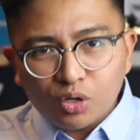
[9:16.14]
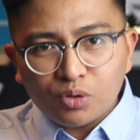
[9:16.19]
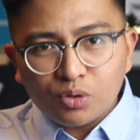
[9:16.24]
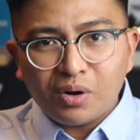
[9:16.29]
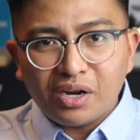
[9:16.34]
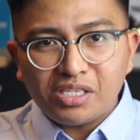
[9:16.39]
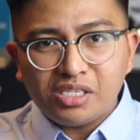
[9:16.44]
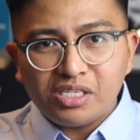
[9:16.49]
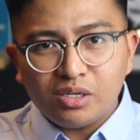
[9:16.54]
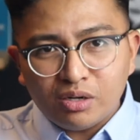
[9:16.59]

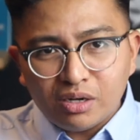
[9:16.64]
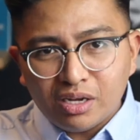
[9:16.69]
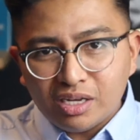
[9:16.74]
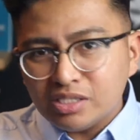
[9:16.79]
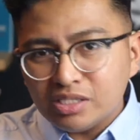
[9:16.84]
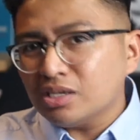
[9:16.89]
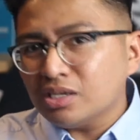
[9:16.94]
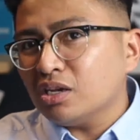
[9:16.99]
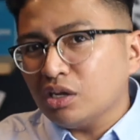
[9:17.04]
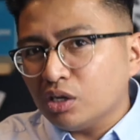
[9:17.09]
criteria
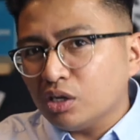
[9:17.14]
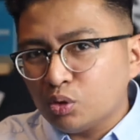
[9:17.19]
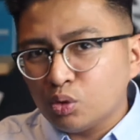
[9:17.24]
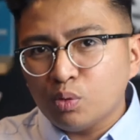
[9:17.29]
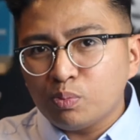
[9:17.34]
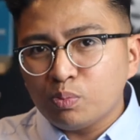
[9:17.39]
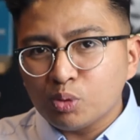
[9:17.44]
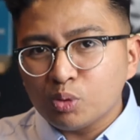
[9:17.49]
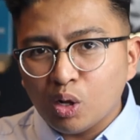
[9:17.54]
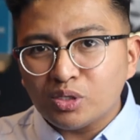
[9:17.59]
is
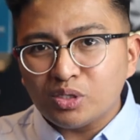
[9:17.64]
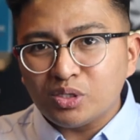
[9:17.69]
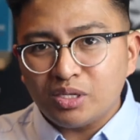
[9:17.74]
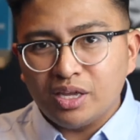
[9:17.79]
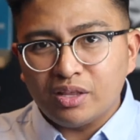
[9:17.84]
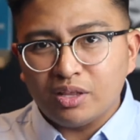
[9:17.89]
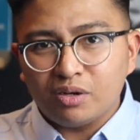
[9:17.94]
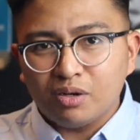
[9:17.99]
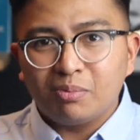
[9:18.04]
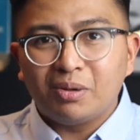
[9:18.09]
grouped all
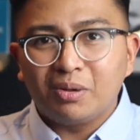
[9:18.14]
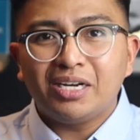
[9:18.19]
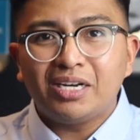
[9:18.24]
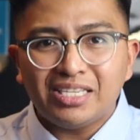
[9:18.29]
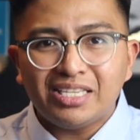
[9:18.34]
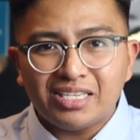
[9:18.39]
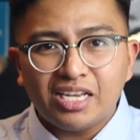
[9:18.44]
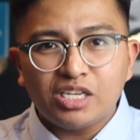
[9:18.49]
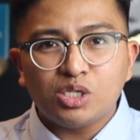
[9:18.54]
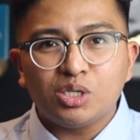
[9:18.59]
together, but
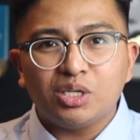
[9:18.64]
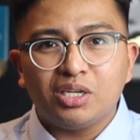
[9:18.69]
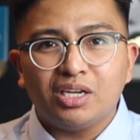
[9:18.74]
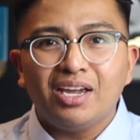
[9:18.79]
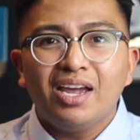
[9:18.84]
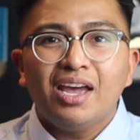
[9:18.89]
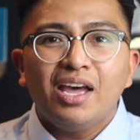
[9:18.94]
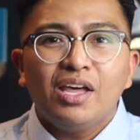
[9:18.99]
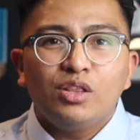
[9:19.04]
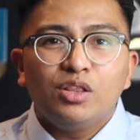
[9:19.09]

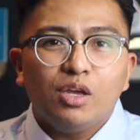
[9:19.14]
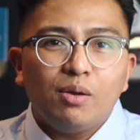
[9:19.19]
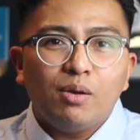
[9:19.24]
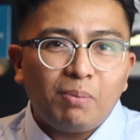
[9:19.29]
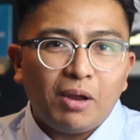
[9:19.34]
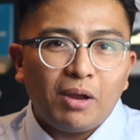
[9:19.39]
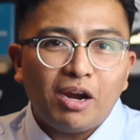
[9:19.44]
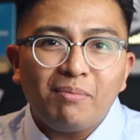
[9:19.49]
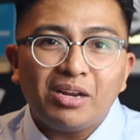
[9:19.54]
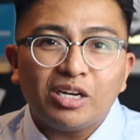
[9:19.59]
essentially the
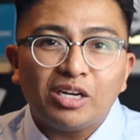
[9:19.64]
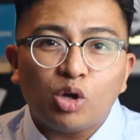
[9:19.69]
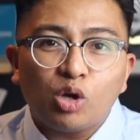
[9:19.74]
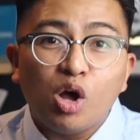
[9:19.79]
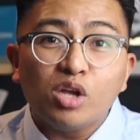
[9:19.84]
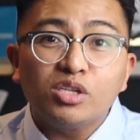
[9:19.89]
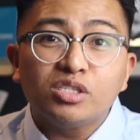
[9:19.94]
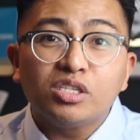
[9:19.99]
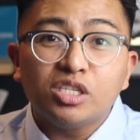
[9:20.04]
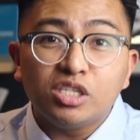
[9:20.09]
impairment
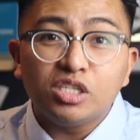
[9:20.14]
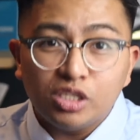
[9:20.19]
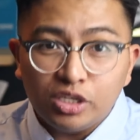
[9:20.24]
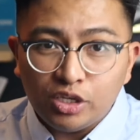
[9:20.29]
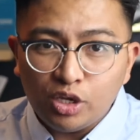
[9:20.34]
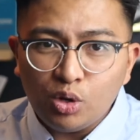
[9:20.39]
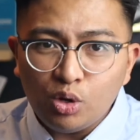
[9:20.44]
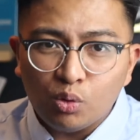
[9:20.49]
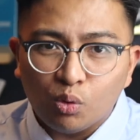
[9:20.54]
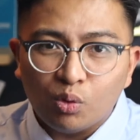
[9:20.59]
causes
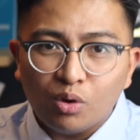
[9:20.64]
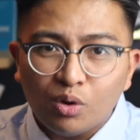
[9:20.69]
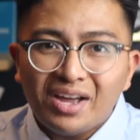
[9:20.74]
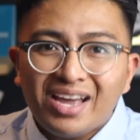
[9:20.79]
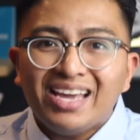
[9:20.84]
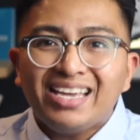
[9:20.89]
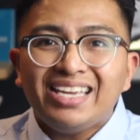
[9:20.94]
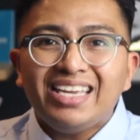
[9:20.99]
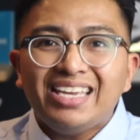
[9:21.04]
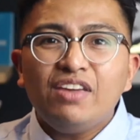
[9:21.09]
you,
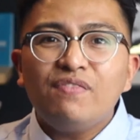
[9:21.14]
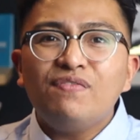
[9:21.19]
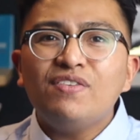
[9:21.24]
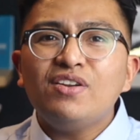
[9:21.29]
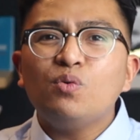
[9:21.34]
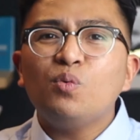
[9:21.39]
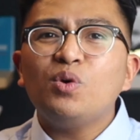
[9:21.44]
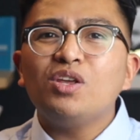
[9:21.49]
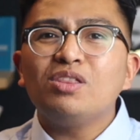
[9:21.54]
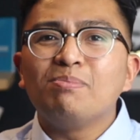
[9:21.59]

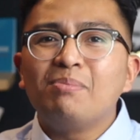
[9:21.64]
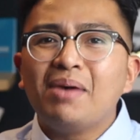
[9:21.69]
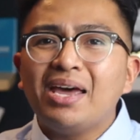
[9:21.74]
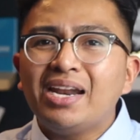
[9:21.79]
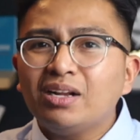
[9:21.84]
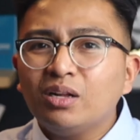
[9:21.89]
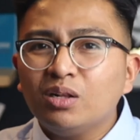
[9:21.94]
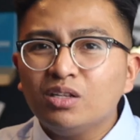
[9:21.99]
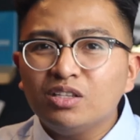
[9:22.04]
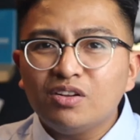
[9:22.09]
even with
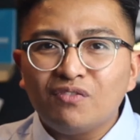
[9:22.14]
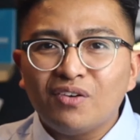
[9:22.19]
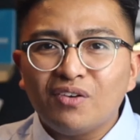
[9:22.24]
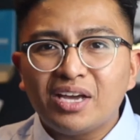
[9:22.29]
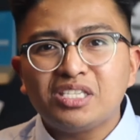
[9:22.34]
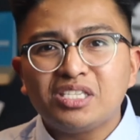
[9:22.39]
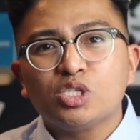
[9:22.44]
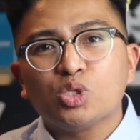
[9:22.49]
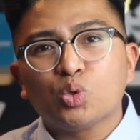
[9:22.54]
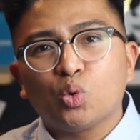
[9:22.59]
medical
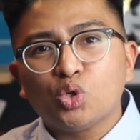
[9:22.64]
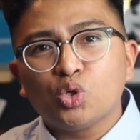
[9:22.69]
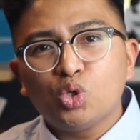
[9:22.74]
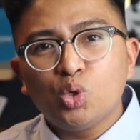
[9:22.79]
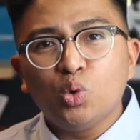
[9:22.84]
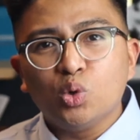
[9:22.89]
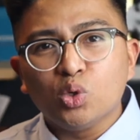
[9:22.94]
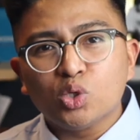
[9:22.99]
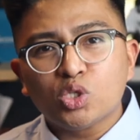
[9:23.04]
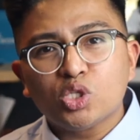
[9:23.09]
devices or
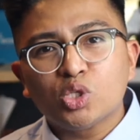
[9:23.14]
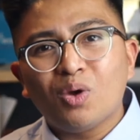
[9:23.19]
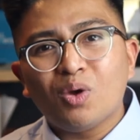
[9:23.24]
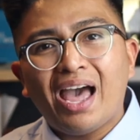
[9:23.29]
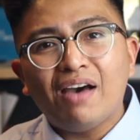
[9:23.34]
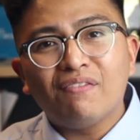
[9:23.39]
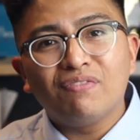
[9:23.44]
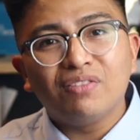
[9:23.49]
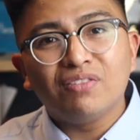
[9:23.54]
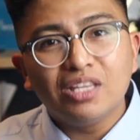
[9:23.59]
tools, to
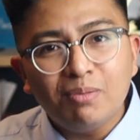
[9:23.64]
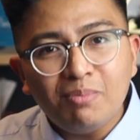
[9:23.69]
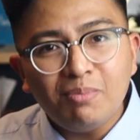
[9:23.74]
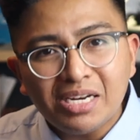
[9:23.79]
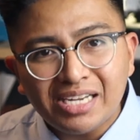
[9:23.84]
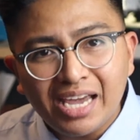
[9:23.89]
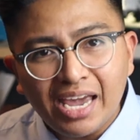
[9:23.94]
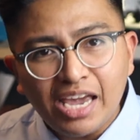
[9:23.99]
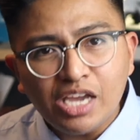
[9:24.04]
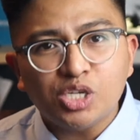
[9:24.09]
have
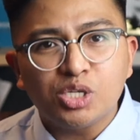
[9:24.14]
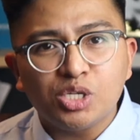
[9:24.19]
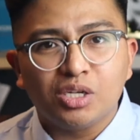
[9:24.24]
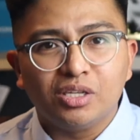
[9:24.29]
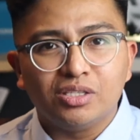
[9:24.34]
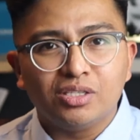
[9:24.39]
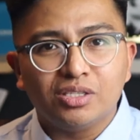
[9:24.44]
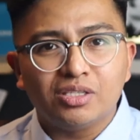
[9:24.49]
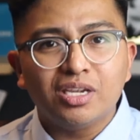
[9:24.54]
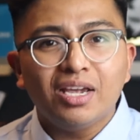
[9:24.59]

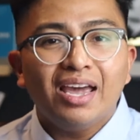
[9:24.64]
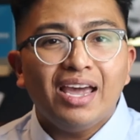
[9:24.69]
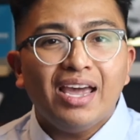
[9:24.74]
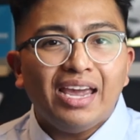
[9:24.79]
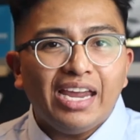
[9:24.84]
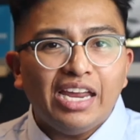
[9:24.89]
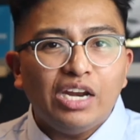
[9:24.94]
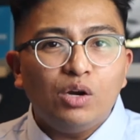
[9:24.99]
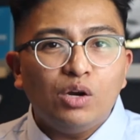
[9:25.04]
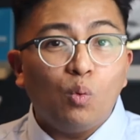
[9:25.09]
limitations
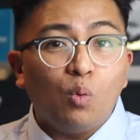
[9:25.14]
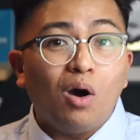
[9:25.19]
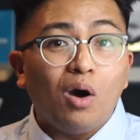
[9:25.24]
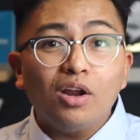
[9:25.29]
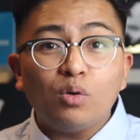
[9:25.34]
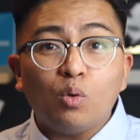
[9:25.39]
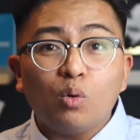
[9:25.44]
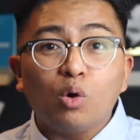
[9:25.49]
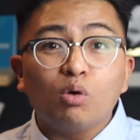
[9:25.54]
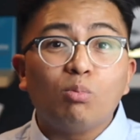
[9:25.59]
in
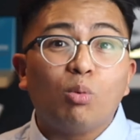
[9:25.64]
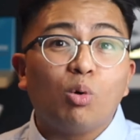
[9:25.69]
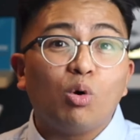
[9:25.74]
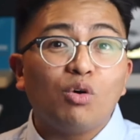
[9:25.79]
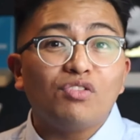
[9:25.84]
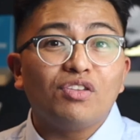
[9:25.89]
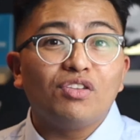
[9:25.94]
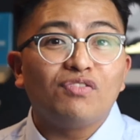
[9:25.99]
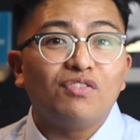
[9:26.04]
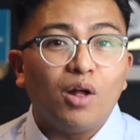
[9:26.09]
one or more
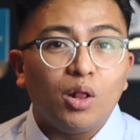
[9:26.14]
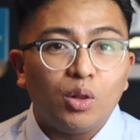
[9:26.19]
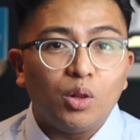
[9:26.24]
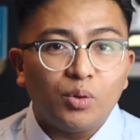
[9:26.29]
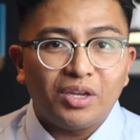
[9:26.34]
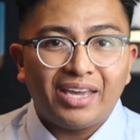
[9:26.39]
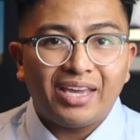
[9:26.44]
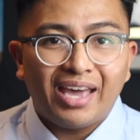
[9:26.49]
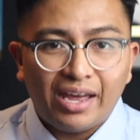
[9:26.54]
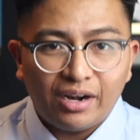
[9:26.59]
of the
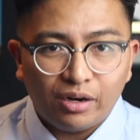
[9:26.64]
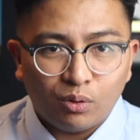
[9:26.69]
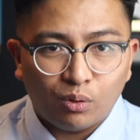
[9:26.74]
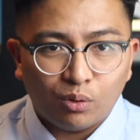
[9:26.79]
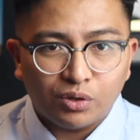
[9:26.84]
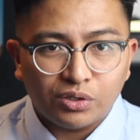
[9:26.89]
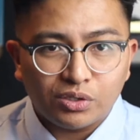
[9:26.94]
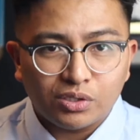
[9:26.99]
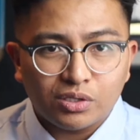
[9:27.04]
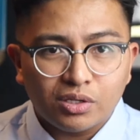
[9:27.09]
following
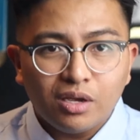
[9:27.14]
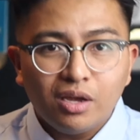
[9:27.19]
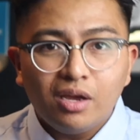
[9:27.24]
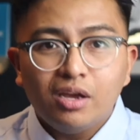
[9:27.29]
categories.